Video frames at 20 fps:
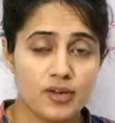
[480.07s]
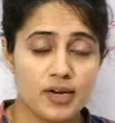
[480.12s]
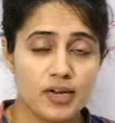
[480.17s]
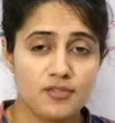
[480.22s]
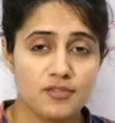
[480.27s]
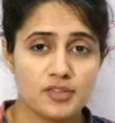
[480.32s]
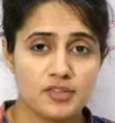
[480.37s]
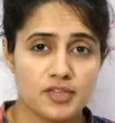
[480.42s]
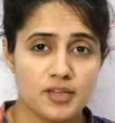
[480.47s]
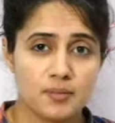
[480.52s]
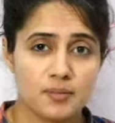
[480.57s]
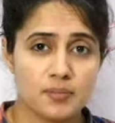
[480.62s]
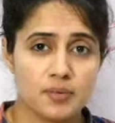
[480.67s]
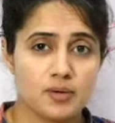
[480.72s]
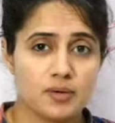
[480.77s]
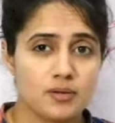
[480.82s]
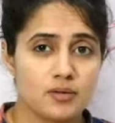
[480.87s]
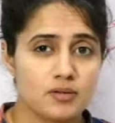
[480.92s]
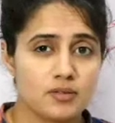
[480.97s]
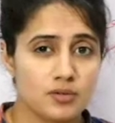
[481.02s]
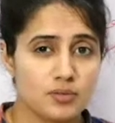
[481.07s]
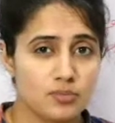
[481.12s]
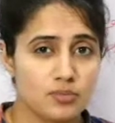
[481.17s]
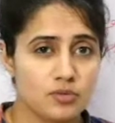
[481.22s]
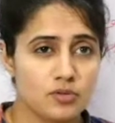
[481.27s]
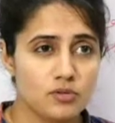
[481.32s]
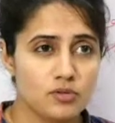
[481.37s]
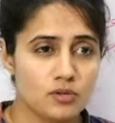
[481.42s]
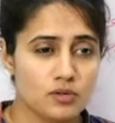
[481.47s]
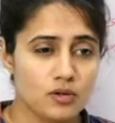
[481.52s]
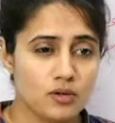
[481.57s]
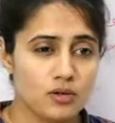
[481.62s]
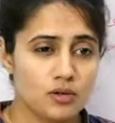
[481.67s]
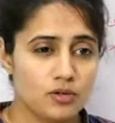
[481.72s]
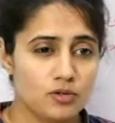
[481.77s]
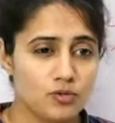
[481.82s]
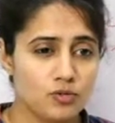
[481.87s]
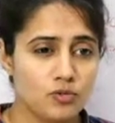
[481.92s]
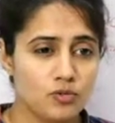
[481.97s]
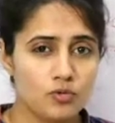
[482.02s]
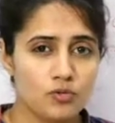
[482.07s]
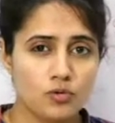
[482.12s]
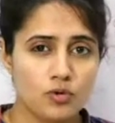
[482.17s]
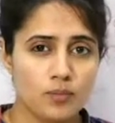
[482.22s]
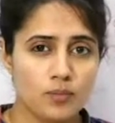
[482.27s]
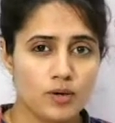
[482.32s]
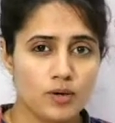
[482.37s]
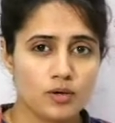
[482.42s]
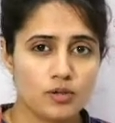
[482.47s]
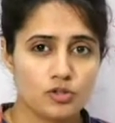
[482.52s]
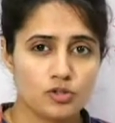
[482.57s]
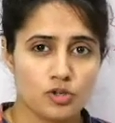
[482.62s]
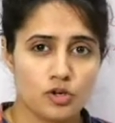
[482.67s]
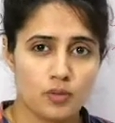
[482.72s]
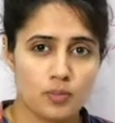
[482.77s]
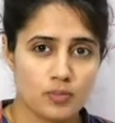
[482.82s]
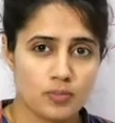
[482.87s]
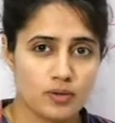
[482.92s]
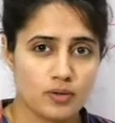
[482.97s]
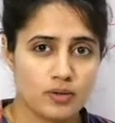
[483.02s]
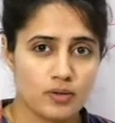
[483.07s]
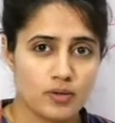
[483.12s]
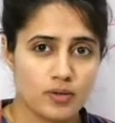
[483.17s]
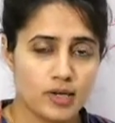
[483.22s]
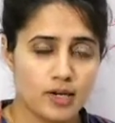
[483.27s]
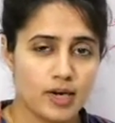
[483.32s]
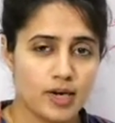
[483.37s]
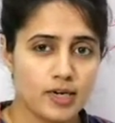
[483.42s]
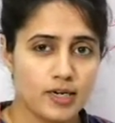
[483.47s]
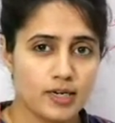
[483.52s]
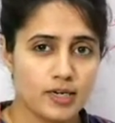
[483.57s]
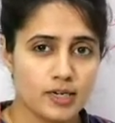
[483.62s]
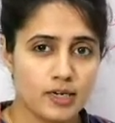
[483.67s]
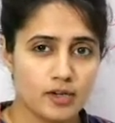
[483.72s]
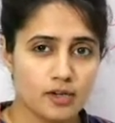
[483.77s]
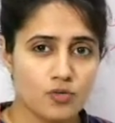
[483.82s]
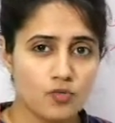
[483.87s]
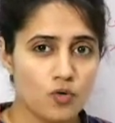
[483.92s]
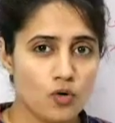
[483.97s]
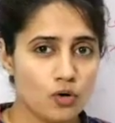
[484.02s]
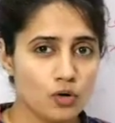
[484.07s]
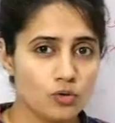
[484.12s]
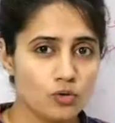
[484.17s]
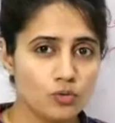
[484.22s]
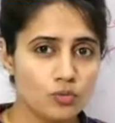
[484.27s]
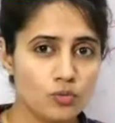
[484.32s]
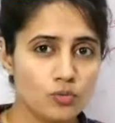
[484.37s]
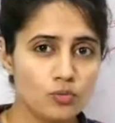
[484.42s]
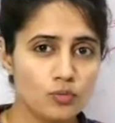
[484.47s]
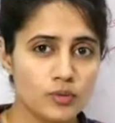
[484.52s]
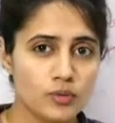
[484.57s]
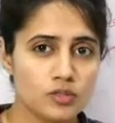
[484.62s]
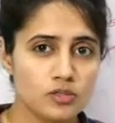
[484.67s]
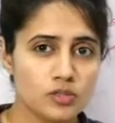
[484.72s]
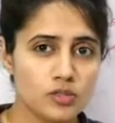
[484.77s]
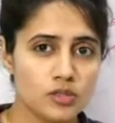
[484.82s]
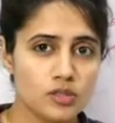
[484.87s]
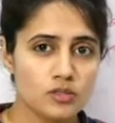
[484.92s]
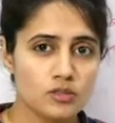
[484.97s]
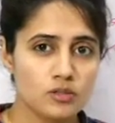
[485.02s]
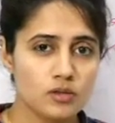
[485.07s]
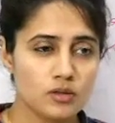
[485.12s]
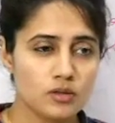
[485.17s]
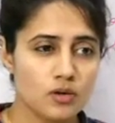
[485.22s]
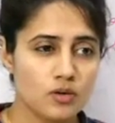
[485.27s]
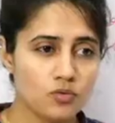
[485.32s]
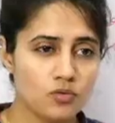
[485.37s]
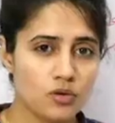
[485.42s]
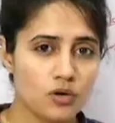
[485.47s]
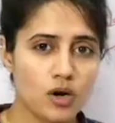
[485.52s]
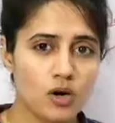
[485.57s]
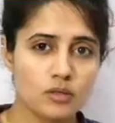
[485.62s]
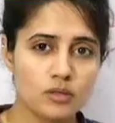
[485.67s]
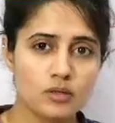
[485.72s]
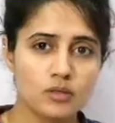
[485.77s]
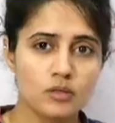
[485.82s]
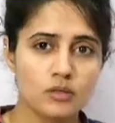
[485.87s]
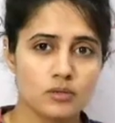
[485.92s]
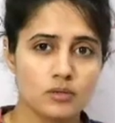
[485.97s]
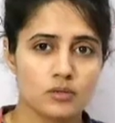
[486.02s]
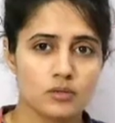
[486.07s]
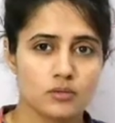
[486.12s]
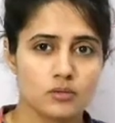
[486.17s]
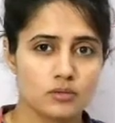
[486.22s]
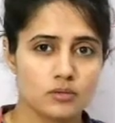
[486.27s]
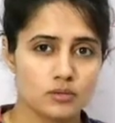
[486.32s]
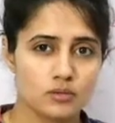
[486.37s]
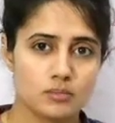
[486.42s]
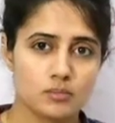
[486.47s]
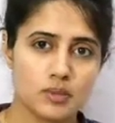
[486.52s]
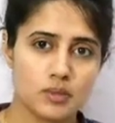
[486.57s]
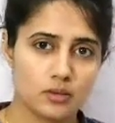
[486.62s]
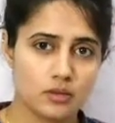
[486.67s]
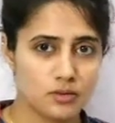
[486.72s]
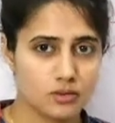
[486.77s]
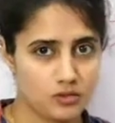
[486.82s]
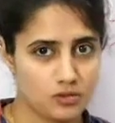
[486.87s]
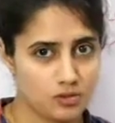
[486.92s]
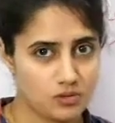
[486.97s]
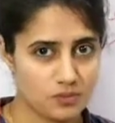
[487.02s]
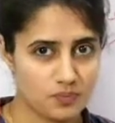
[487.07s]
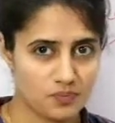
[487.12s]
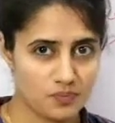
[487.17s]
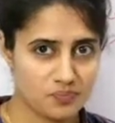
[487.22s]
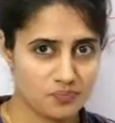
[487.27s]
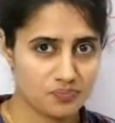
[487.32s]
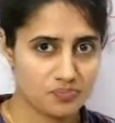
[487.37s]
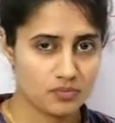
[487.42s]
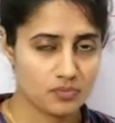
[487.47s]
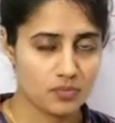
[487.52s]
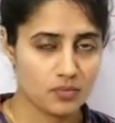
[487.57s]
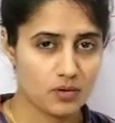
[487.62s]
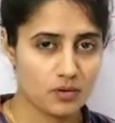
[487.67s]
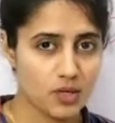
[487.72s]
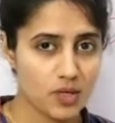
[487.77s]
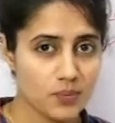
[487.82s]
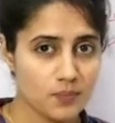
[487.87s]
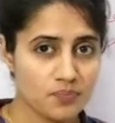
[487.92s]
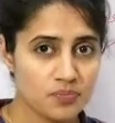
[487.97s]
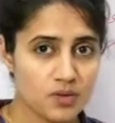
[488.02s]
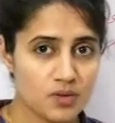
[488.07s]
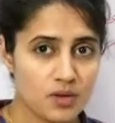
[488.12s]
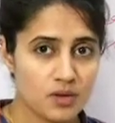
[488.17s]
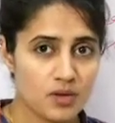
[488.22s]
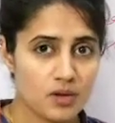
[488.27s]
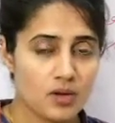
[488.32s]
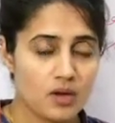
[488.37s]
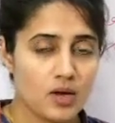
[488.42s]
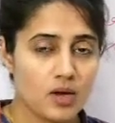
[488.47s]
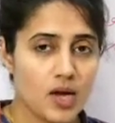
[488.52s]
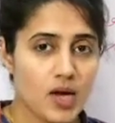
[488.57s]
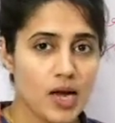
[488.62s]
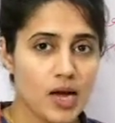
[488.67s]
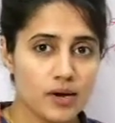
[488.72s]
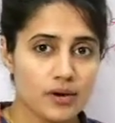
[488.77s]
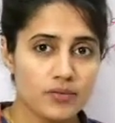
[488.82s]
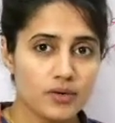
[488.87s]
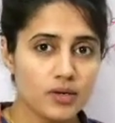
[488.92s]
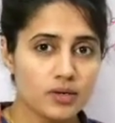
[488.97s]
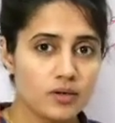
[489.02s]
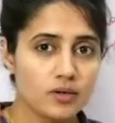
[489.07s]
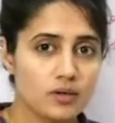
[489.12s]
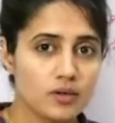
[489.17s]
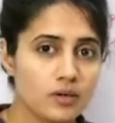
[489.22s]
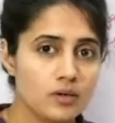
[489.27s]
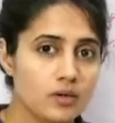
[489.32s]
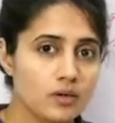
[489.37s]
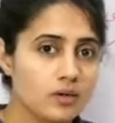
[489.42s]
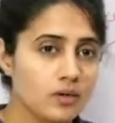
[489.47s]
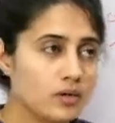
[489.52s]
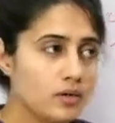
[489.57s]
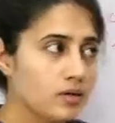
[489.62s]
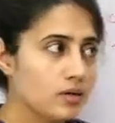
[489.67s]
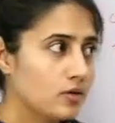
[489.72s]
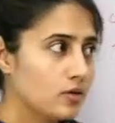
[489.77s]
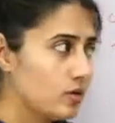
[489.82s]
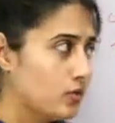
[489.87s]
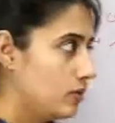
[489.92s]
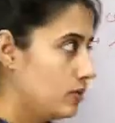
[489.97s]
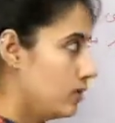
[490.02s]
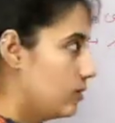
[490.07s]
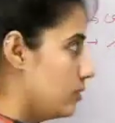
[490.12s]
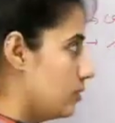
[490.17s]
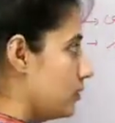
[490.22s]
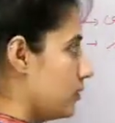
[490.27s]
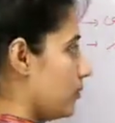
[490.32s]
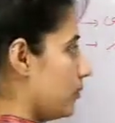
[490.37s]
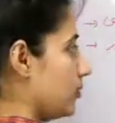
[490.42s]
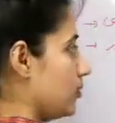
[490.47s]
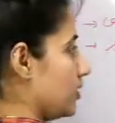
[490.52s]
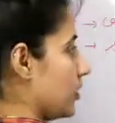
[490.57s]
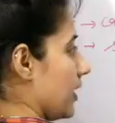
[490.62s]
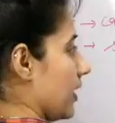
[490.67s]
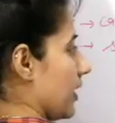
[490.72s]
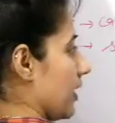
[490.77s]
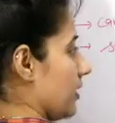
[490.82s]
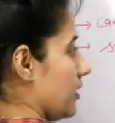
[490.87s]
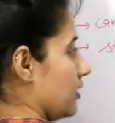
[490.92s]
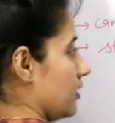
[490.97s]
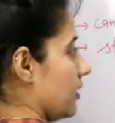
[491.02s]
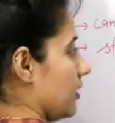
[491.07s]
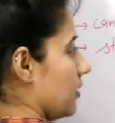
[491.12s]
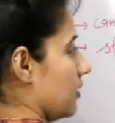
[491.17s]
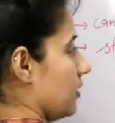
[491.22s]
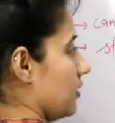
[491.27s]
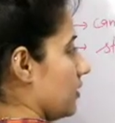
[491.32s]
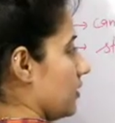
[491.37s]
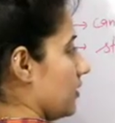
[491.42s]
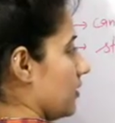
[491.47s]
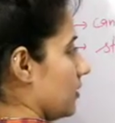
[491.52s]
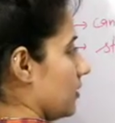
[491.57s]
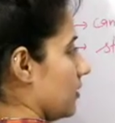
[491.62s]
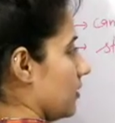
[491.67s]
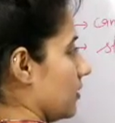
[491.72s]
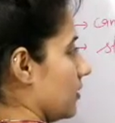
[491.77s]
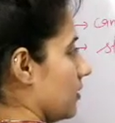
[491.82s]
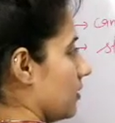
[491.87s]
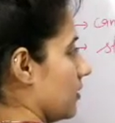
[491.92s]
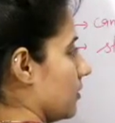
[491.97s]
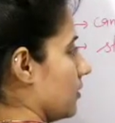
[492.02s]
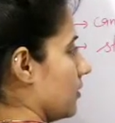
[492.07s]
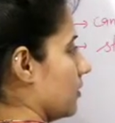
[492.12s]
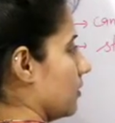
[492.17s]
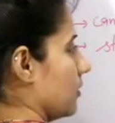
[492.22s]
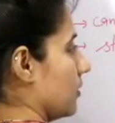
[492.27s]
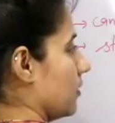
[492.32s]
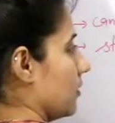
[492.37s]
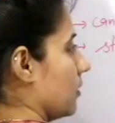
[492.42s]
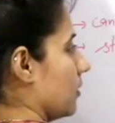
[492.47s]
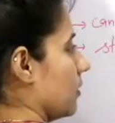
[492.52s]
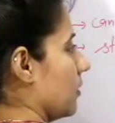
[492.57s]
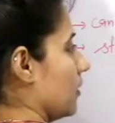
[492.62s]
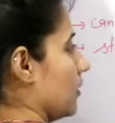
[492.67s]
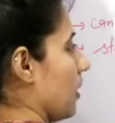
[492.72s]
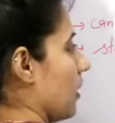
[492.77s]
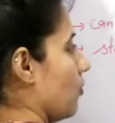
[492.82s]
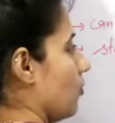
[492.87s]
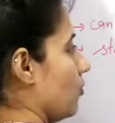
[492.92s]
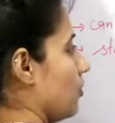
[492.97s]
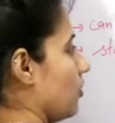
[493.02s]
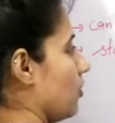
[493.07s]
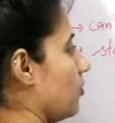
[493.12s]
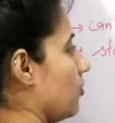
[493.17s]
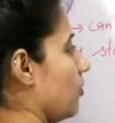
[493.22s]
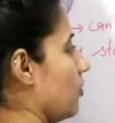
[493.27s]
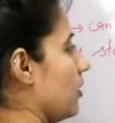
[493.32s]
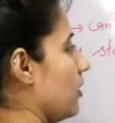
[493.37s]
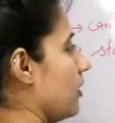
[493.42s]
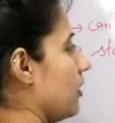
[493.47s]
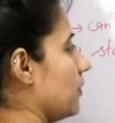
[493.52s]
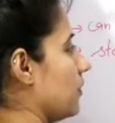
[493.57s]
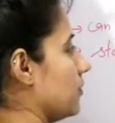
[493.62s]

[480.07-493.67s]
real life example. Suppose you go to a burger shop and you want to purchase around 100 burgers. Okay, and suppose here is that counter boy,